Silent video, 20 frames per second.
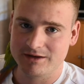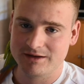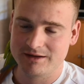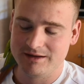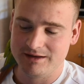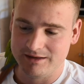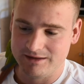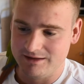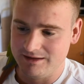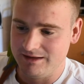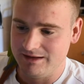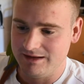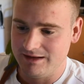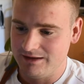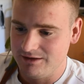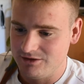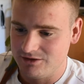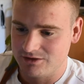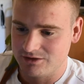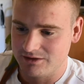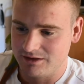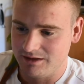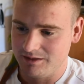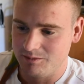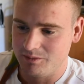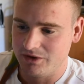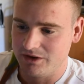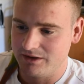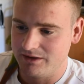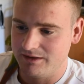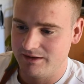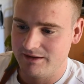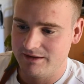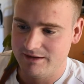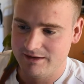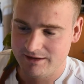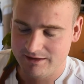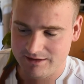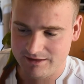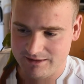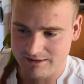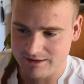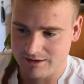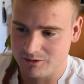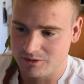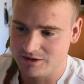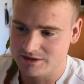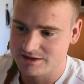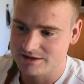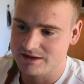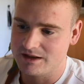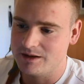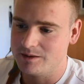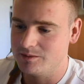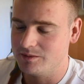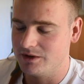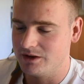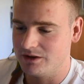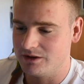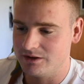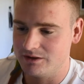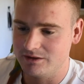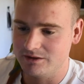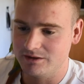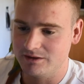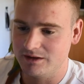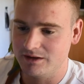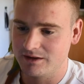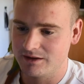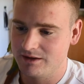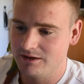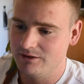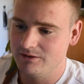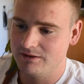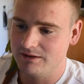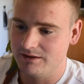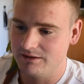kidney injury, but there were some on acute